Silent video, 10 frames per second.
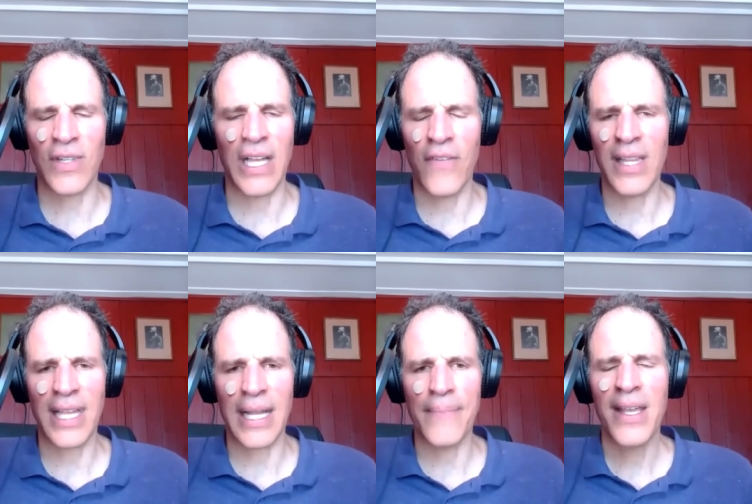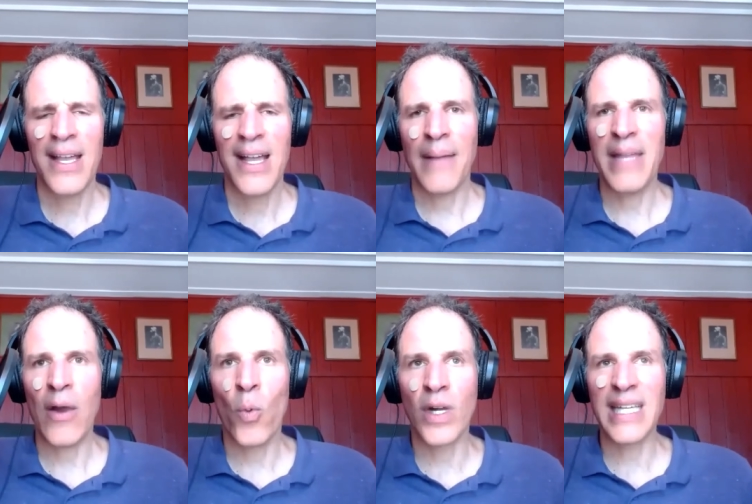I feel like I'm I'm now
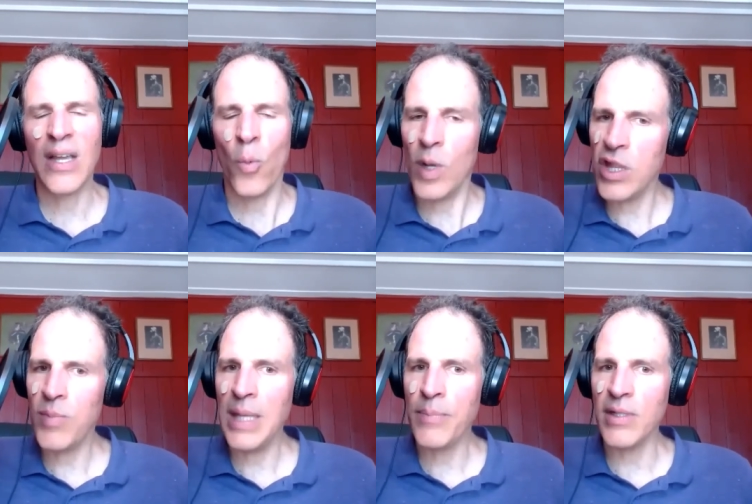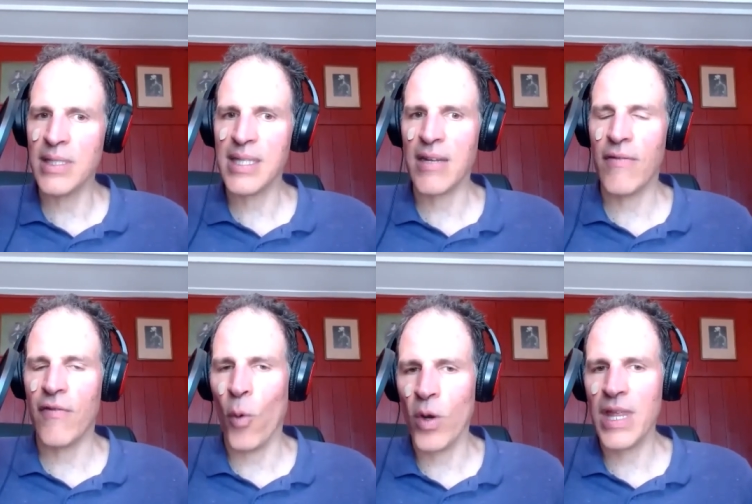working with people instead of
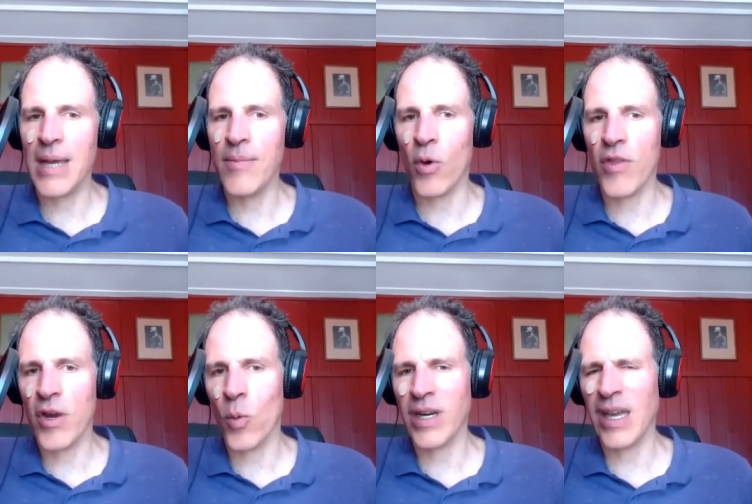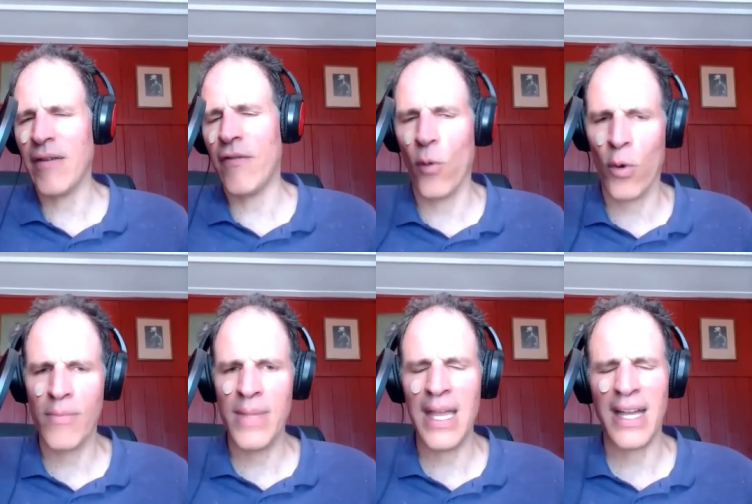for them or they're working for
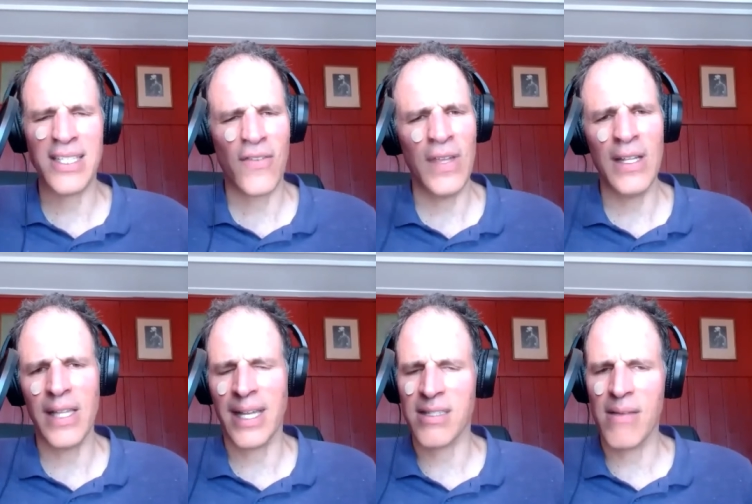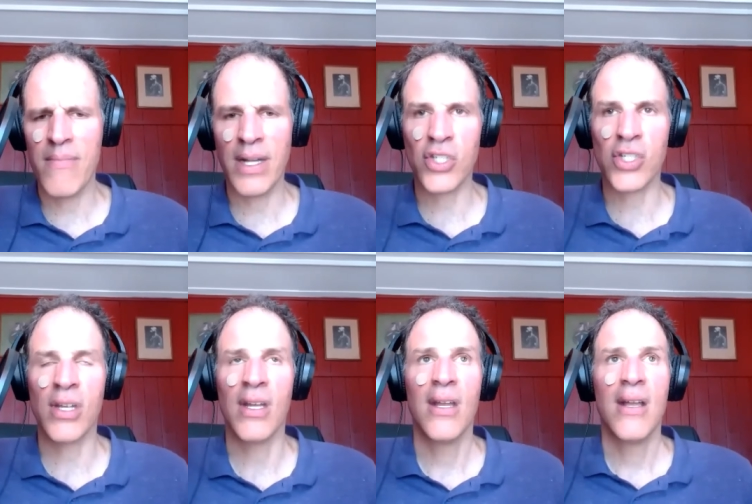me. I just feel like it's a much
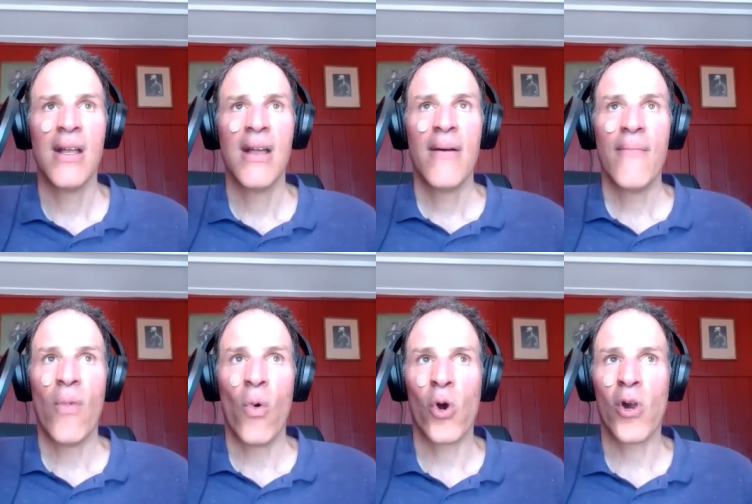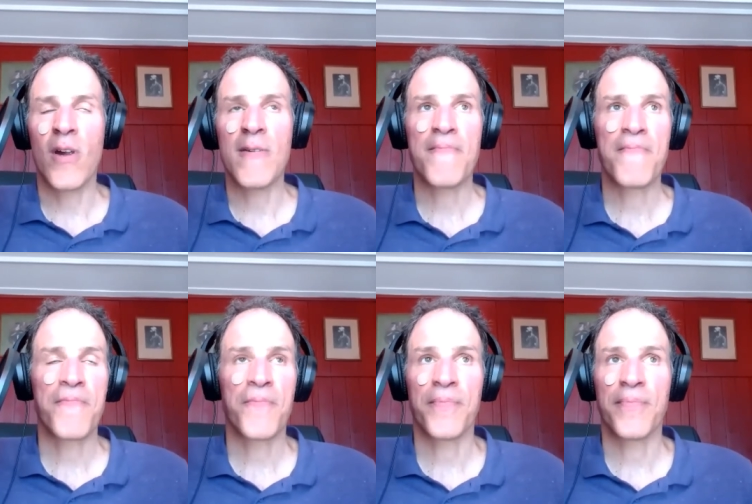more
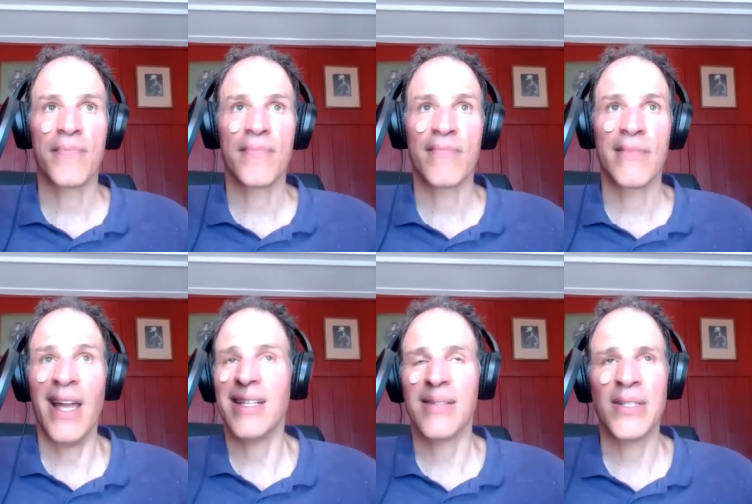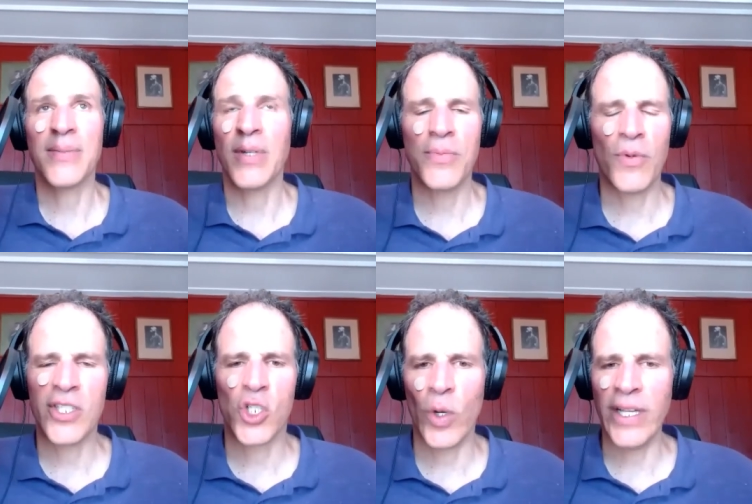yeah, it's a much much more
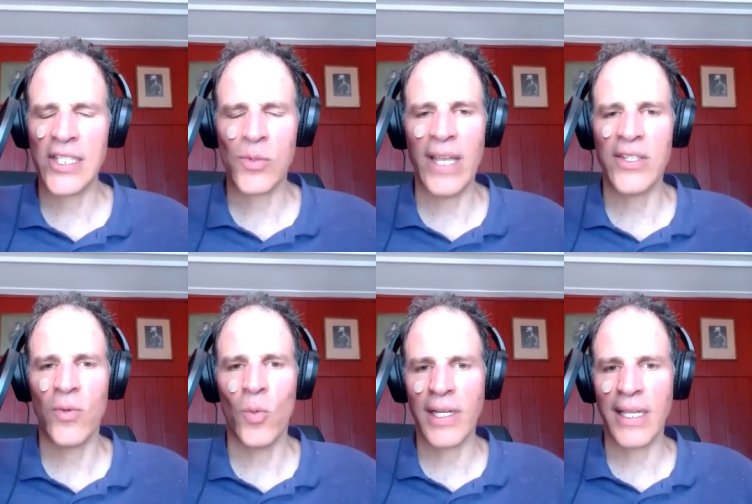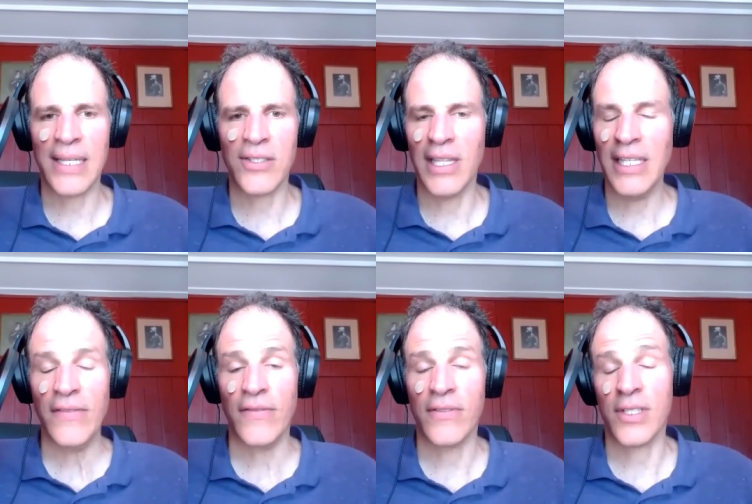joyous way to work and to
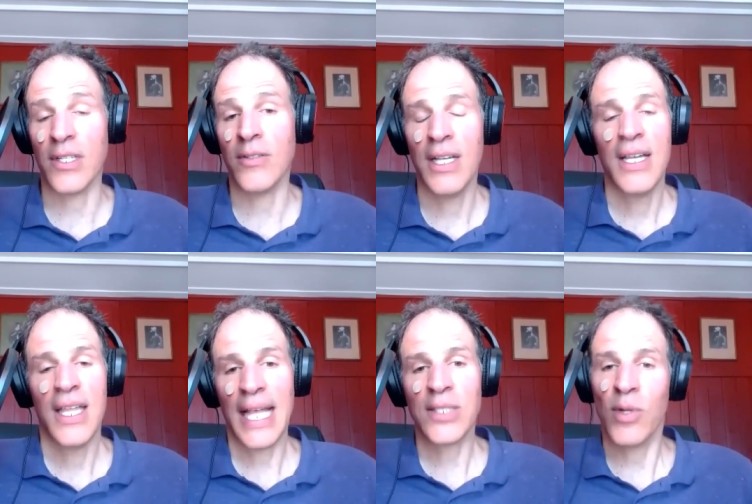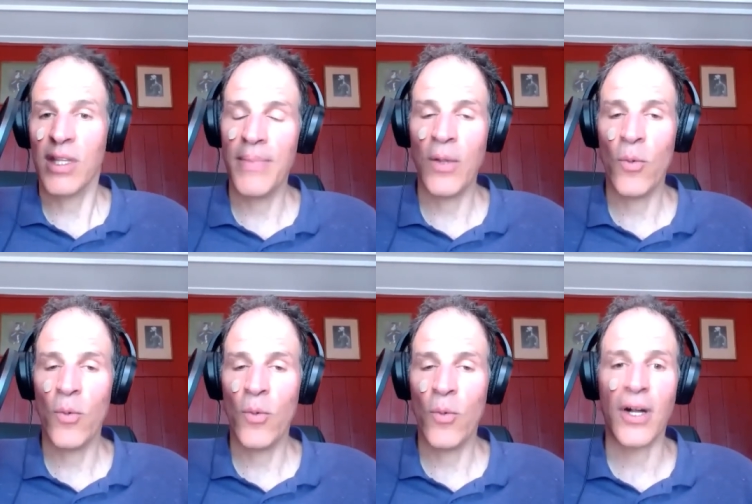live. So that's one of the big
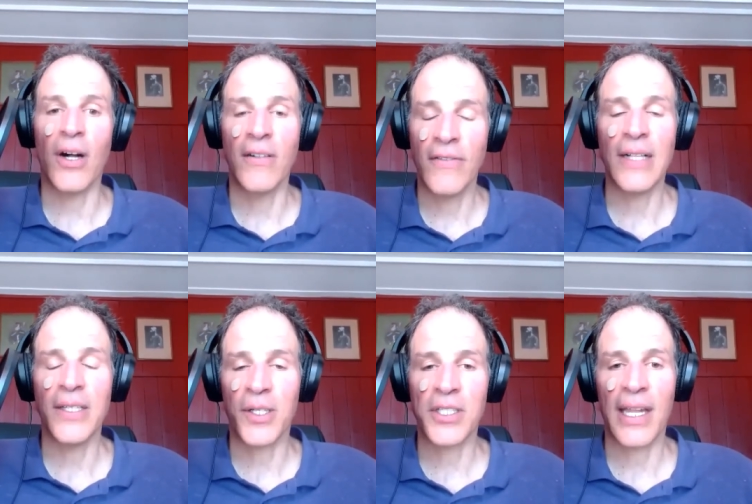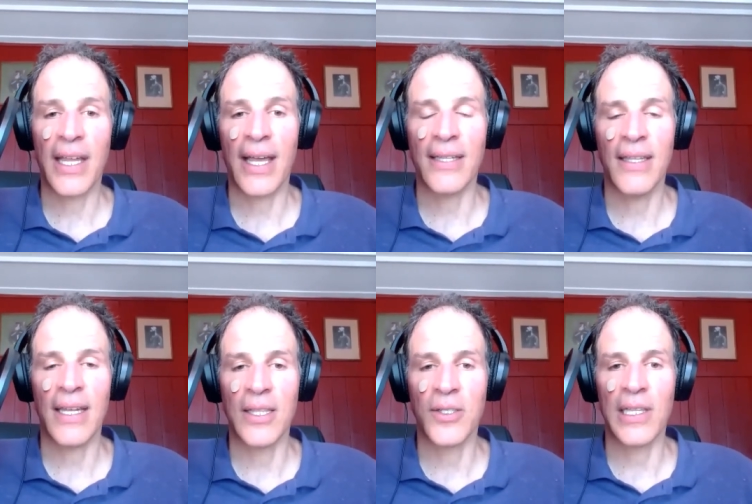wake up call failures that I had that
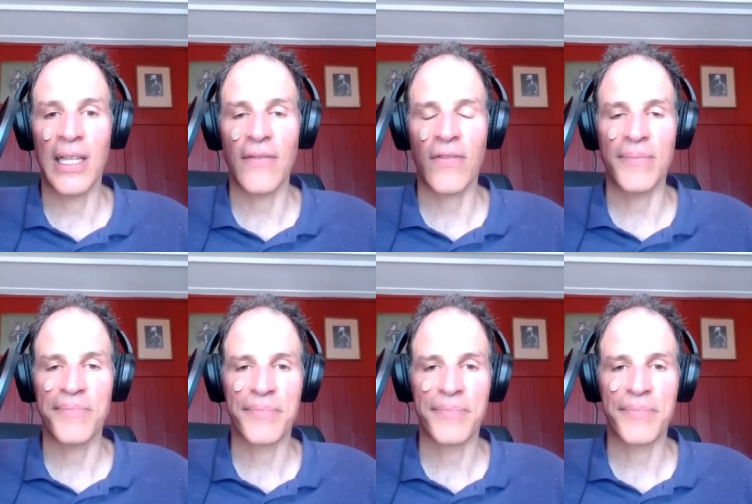I learned a lot from.